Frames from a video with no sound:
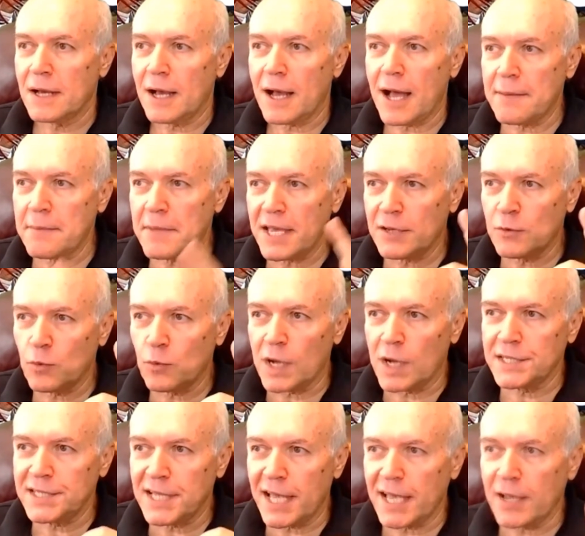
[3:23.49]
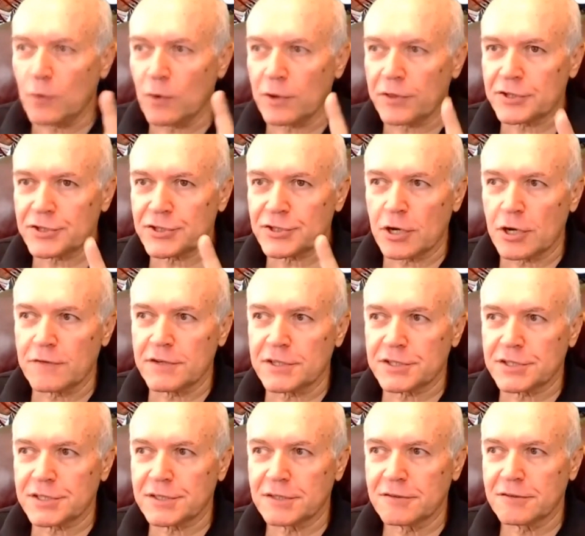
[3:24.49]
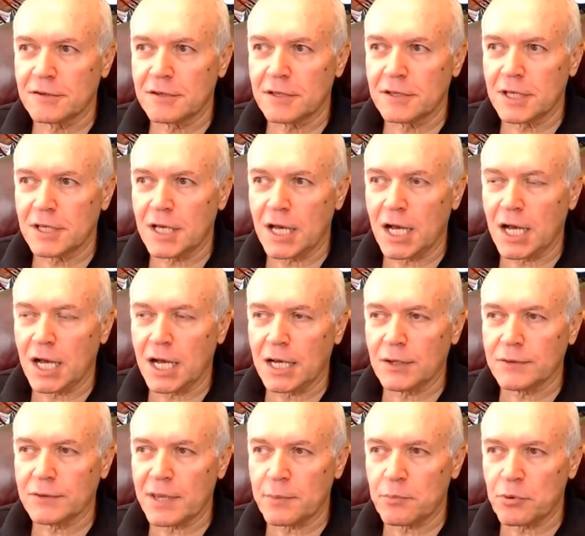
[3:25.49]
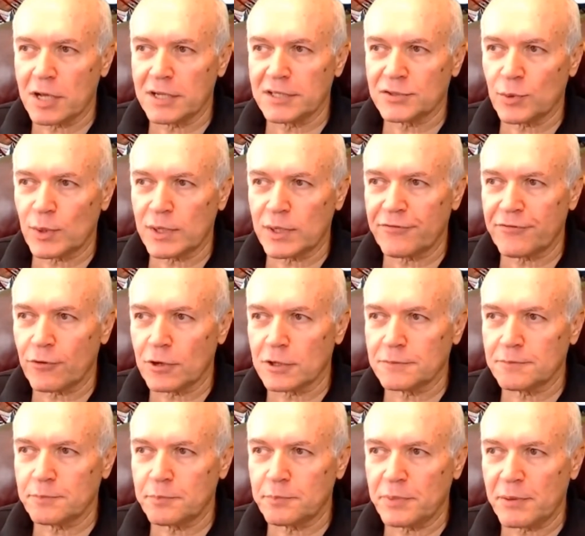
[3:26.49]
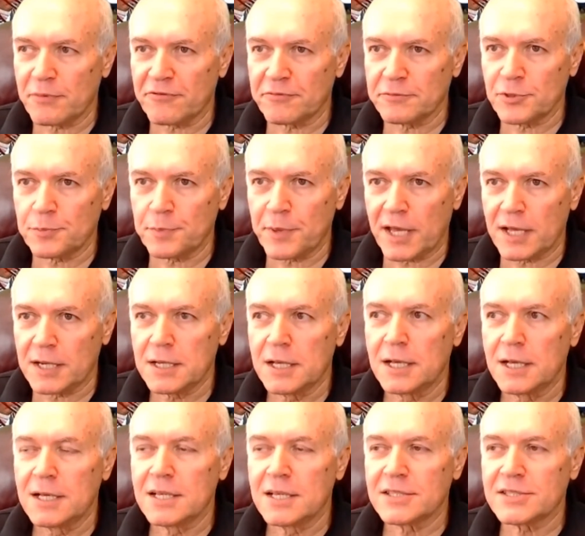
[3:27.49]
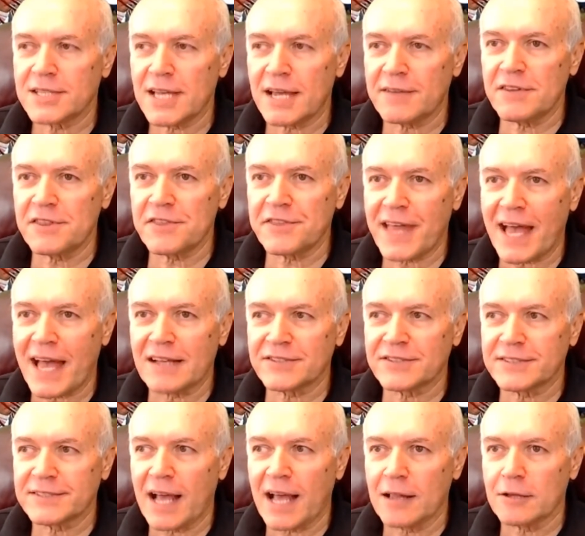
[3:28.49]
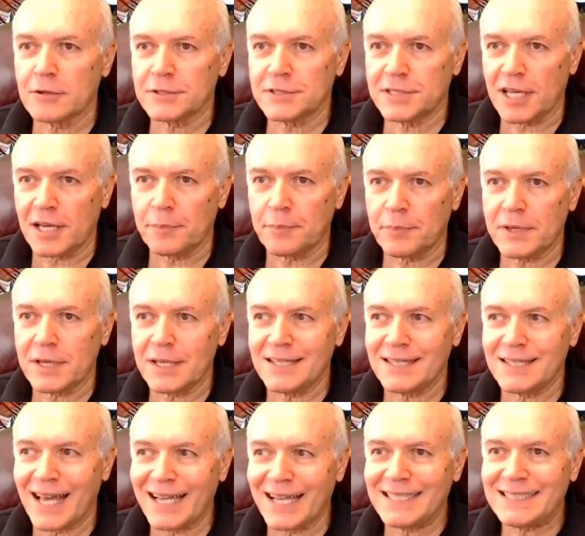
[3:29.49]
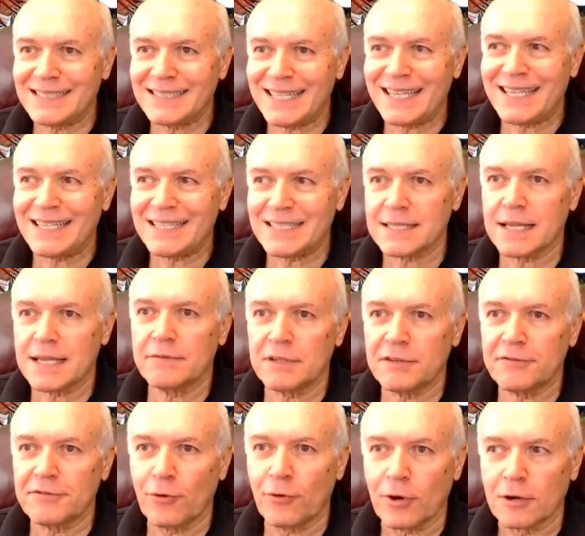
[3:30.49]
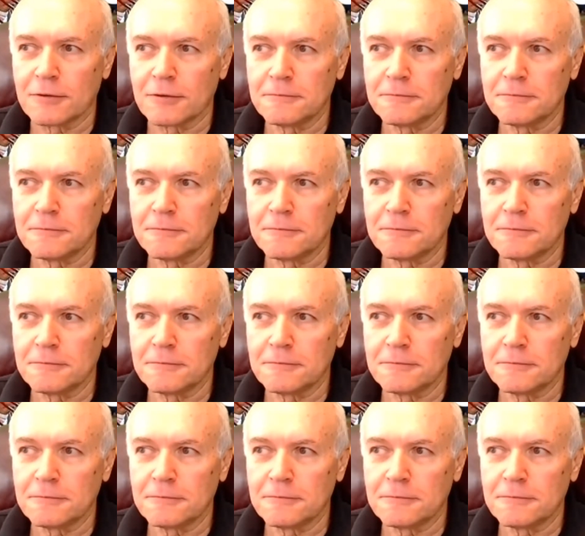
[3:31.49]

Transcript: I made 1 day worth of service. They brought in 24 people from Japan. $7,000 tip in 1974.